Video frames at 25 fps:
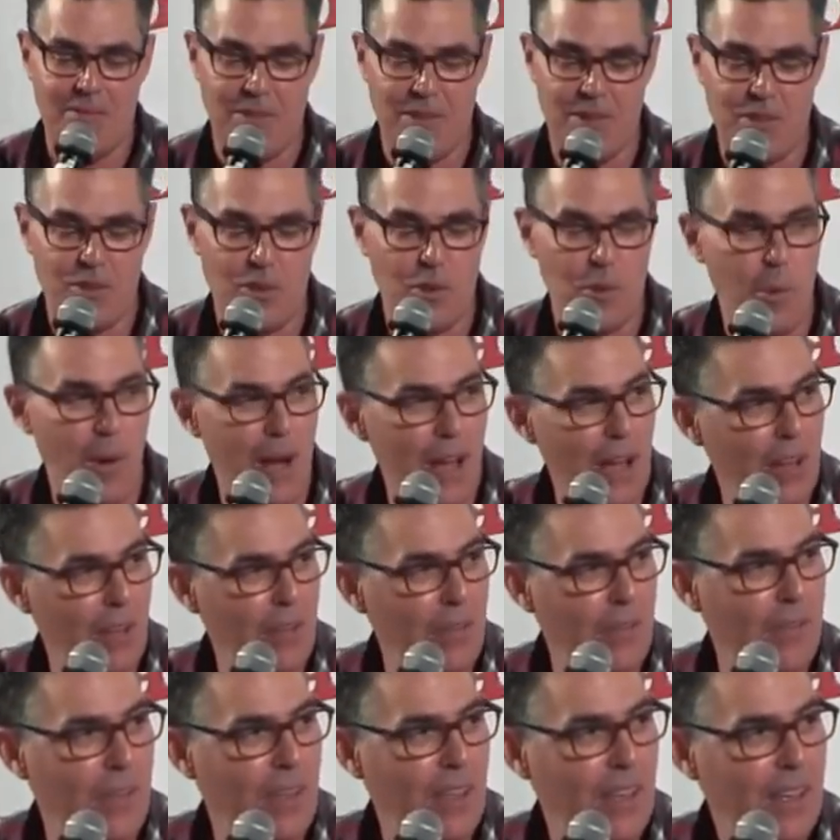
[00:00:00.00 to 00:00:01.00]
for
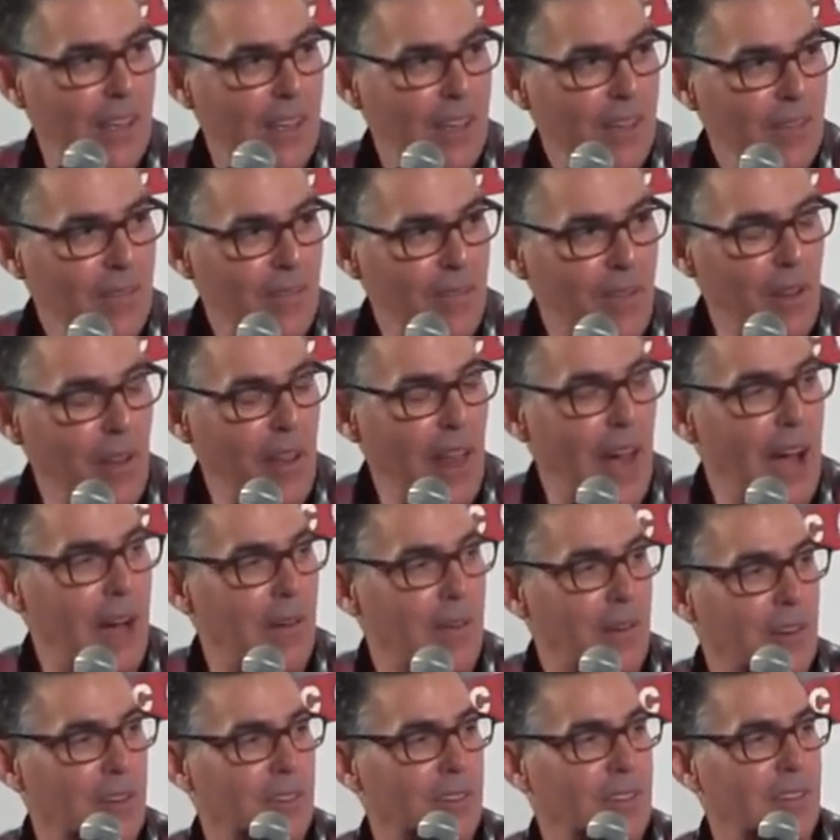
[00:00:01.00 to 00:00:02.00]
12 full
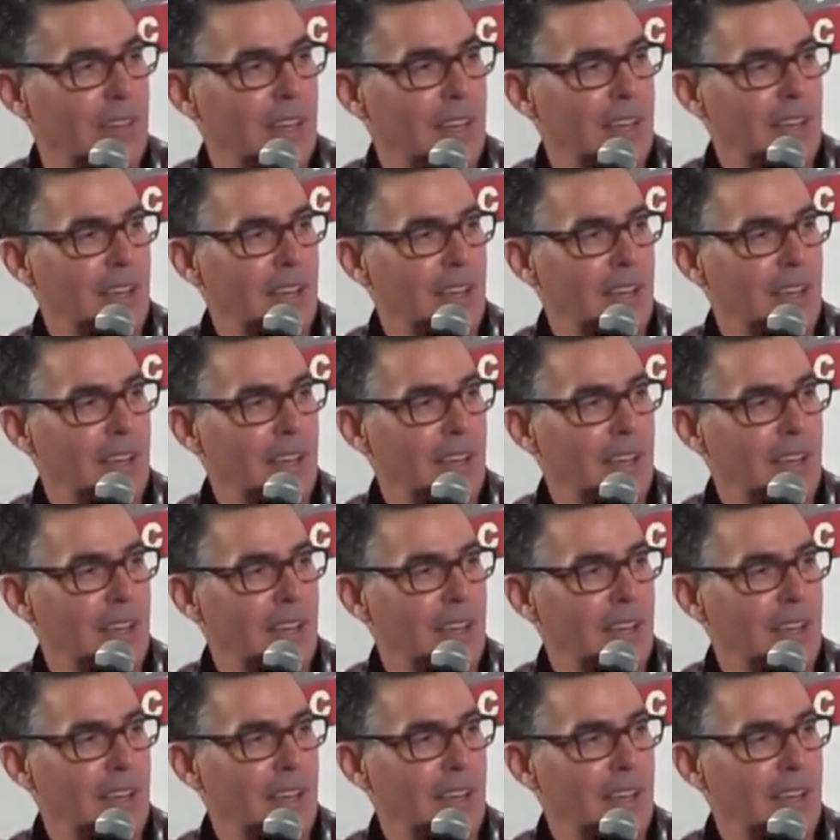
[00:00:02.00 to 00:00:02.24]
hours.